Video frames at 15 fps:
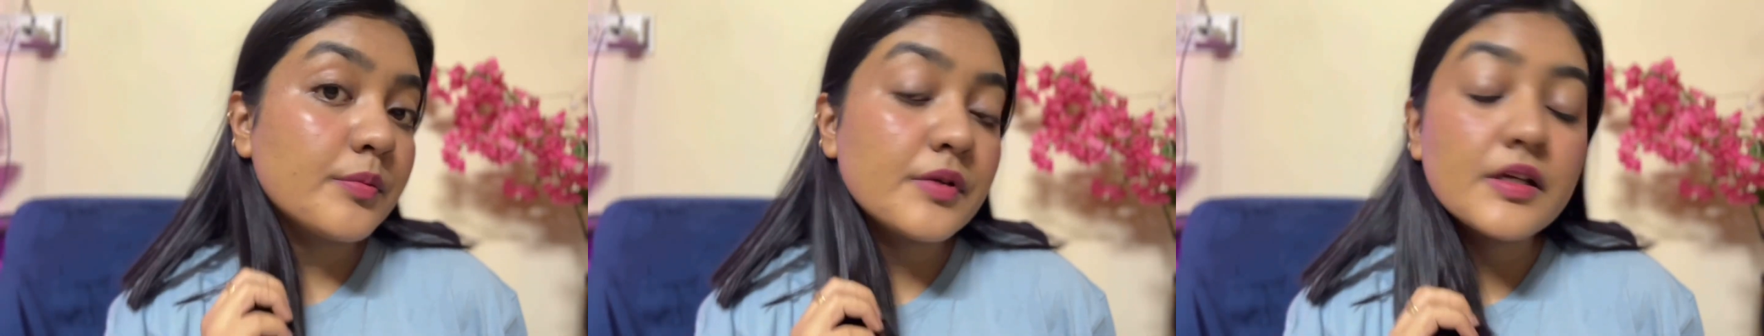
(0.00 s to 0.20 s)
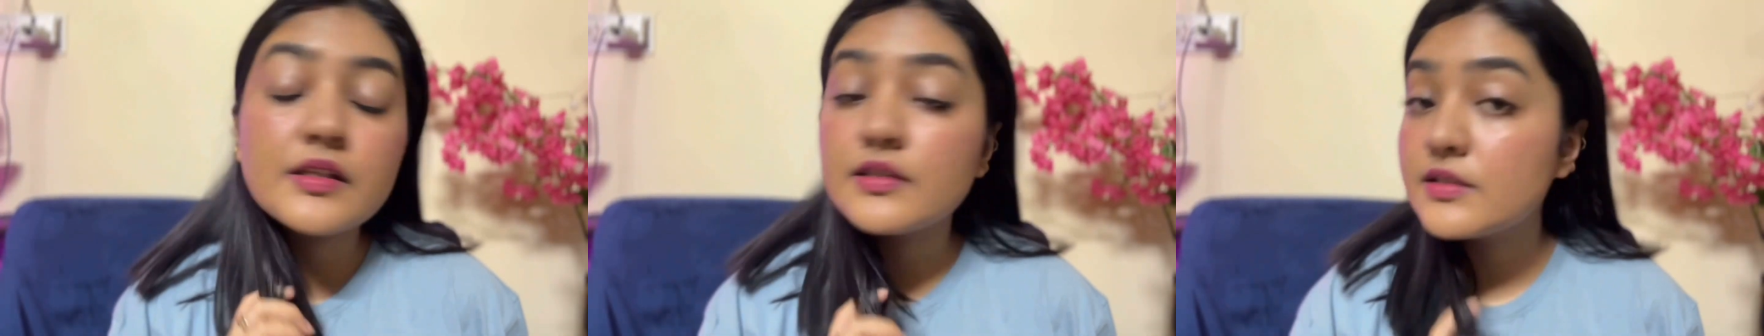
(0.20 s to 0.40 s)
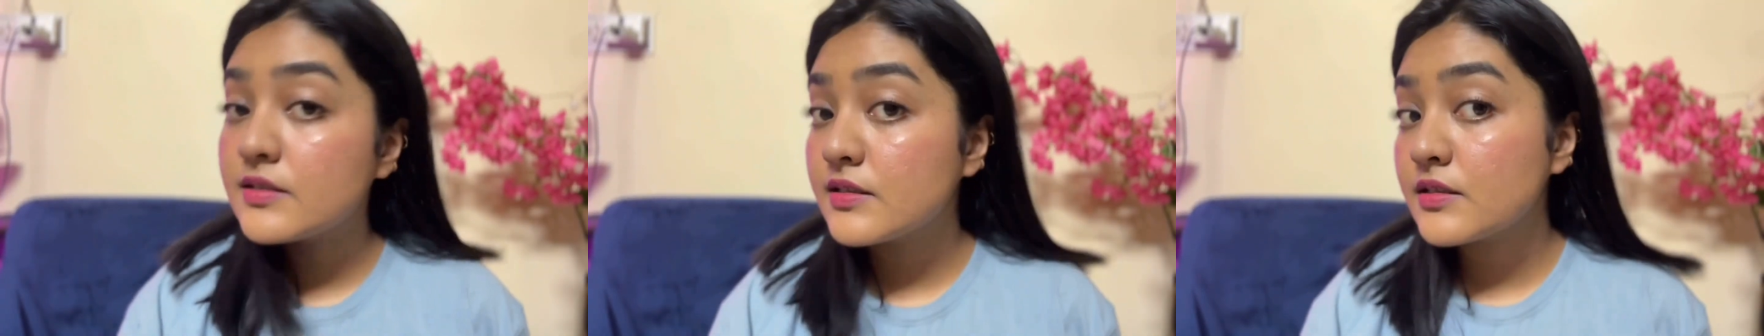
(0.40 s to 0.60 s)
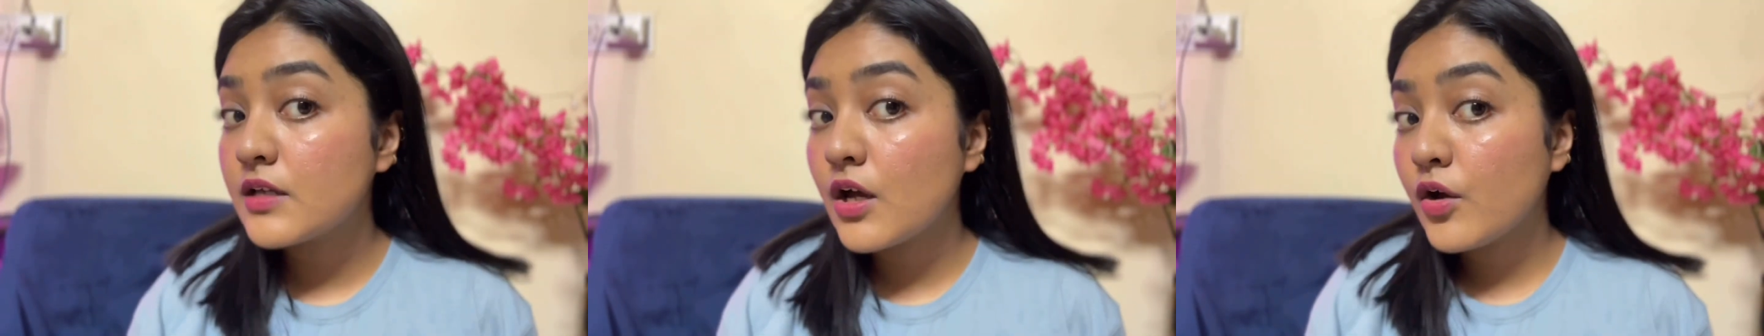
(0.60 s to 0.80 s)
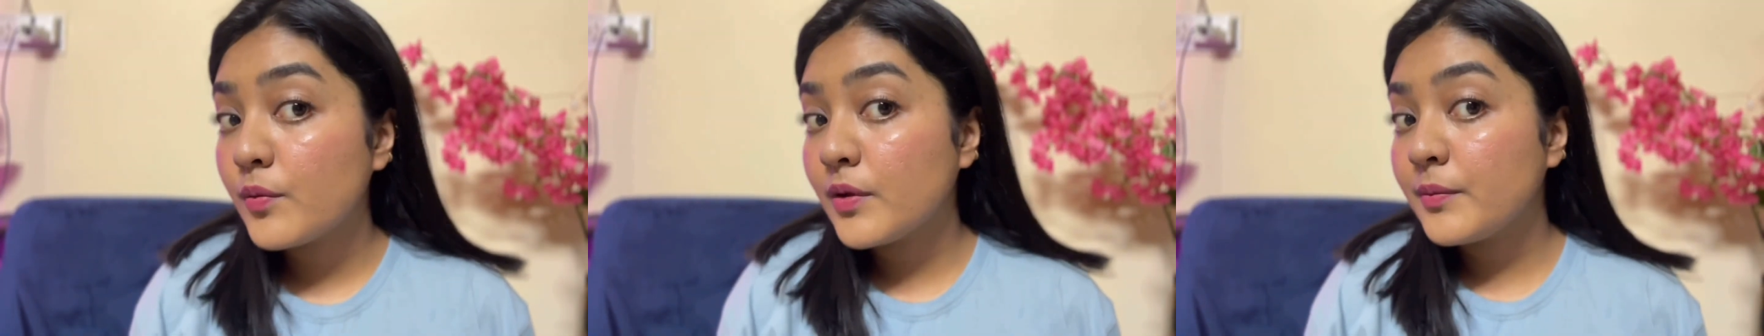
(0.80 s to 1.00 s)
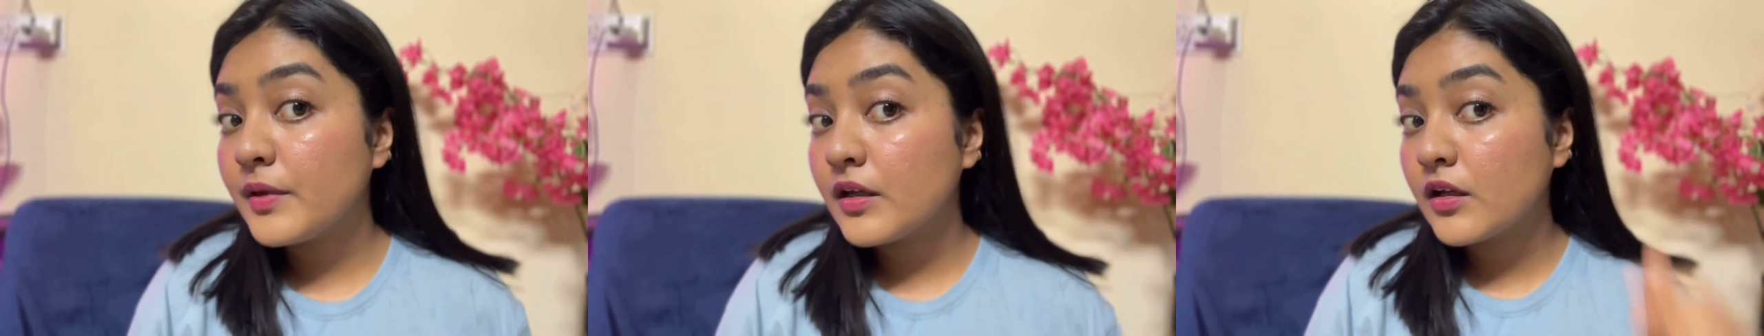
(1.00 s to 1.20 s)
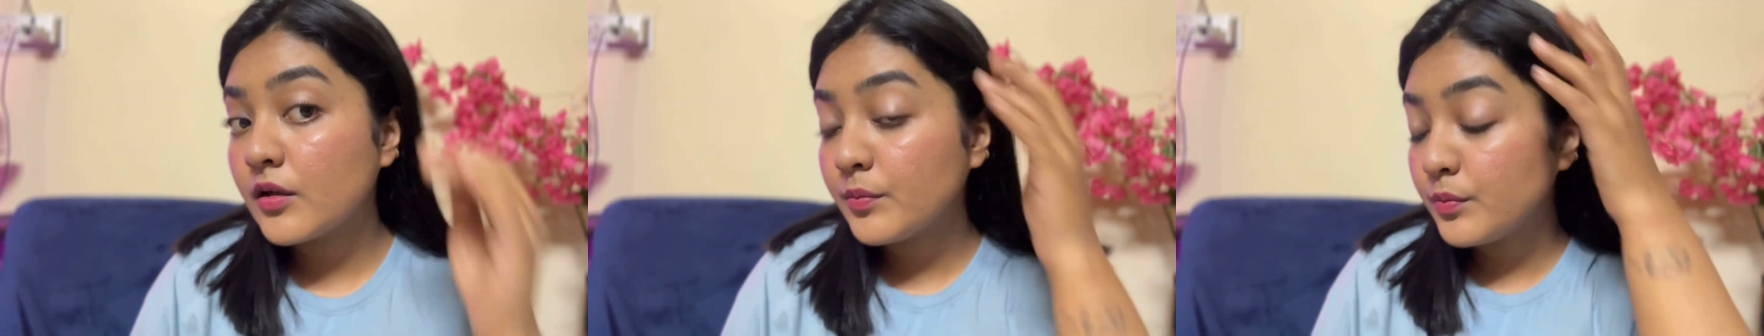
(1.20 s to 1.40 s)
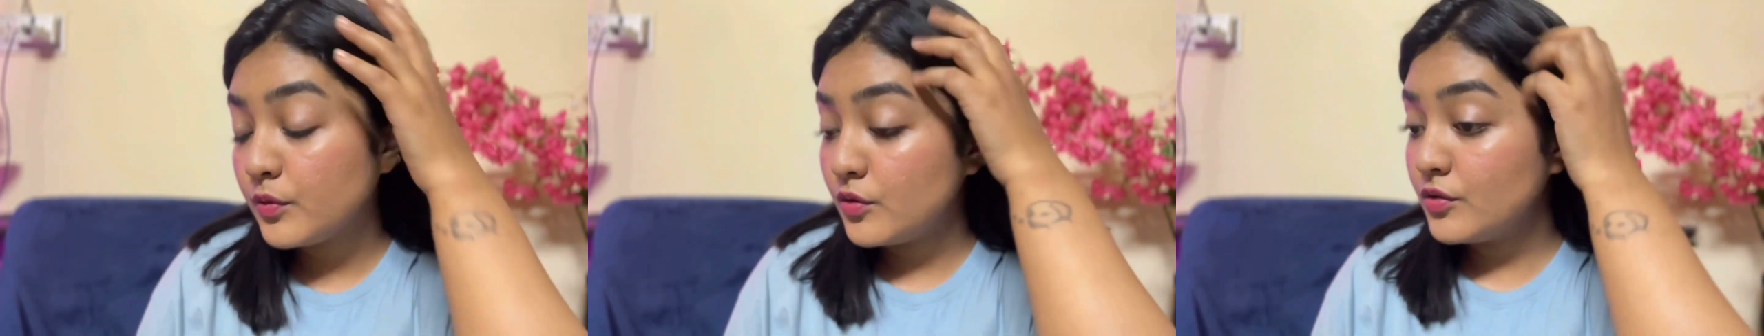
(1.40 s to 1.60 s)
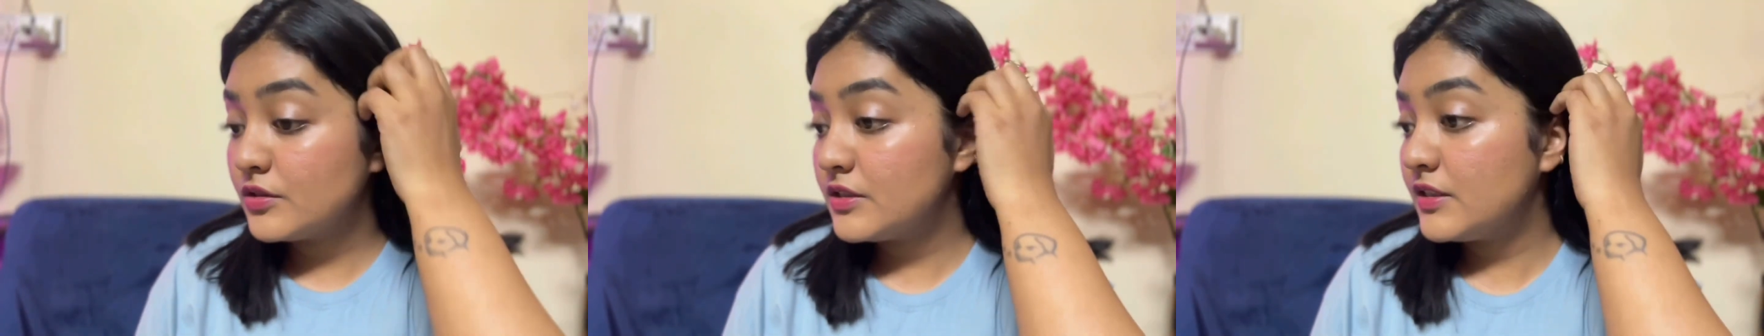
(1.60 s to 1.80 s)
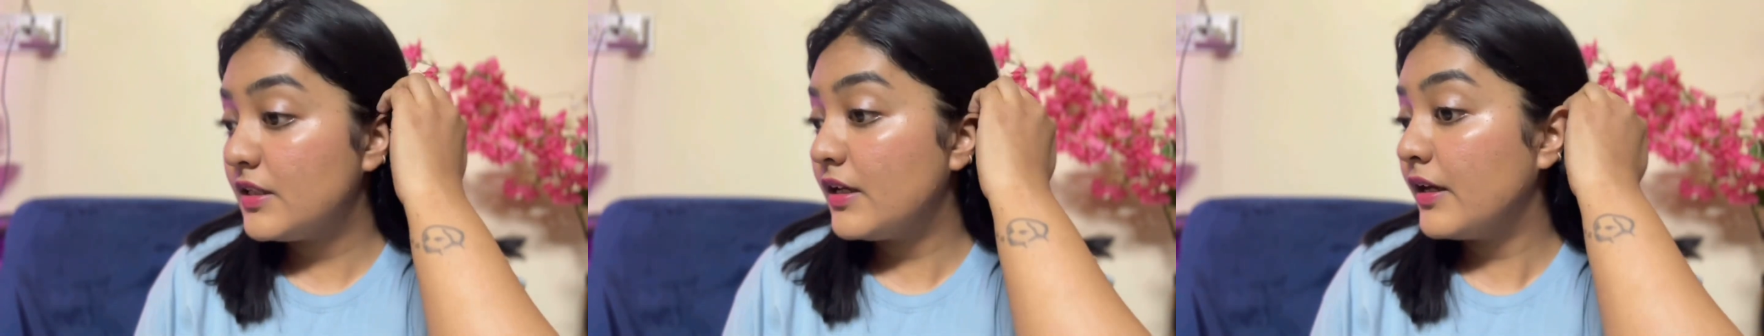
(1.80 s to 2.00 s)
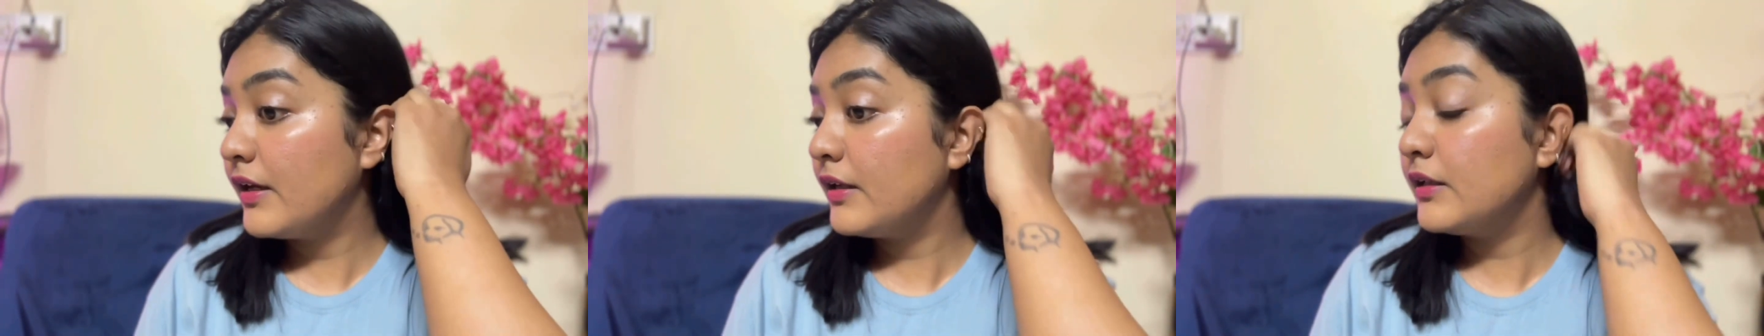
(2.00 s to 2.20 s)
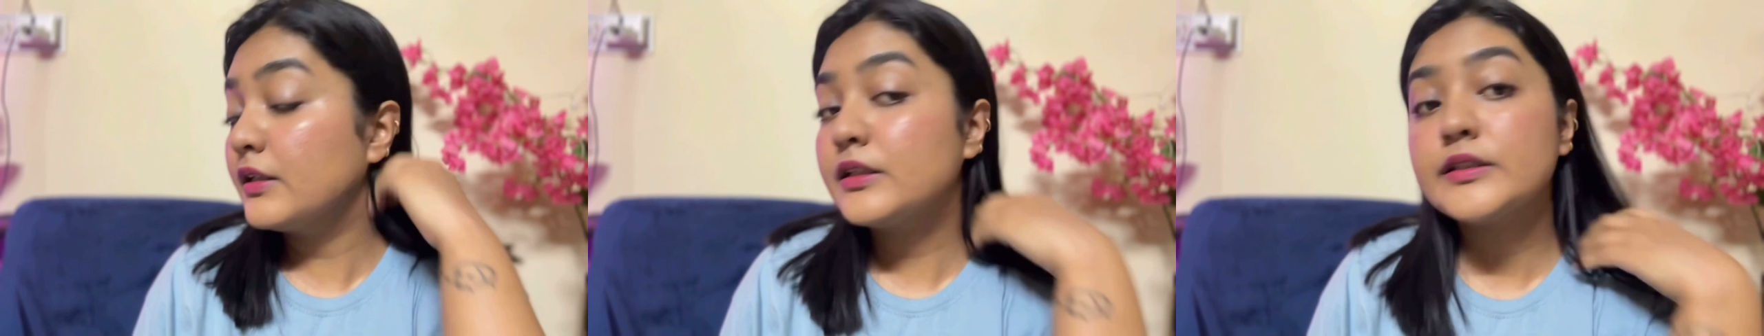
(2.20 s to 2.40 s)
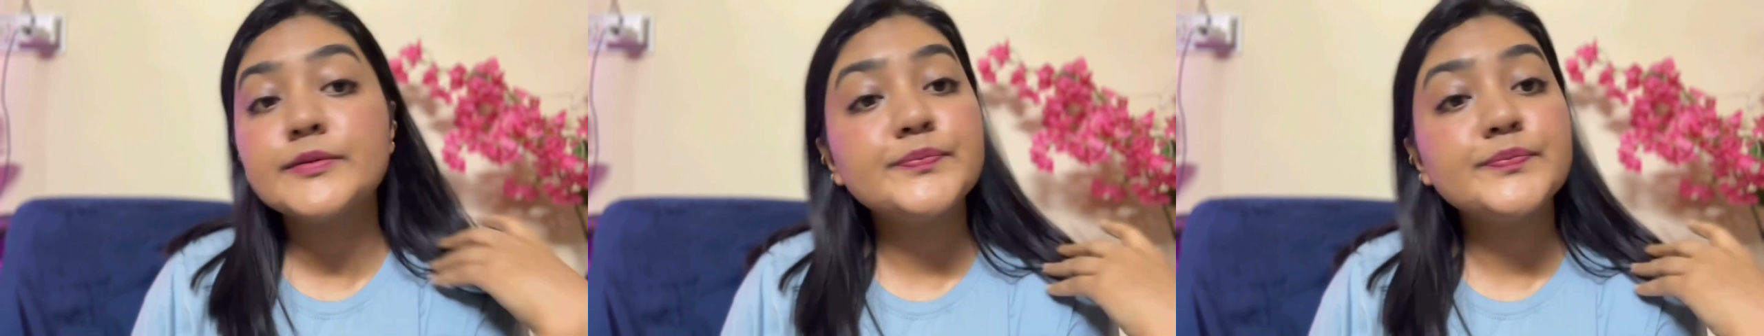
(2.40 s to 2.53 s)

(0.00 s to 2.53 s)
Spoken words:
and this is how my makeup looks like.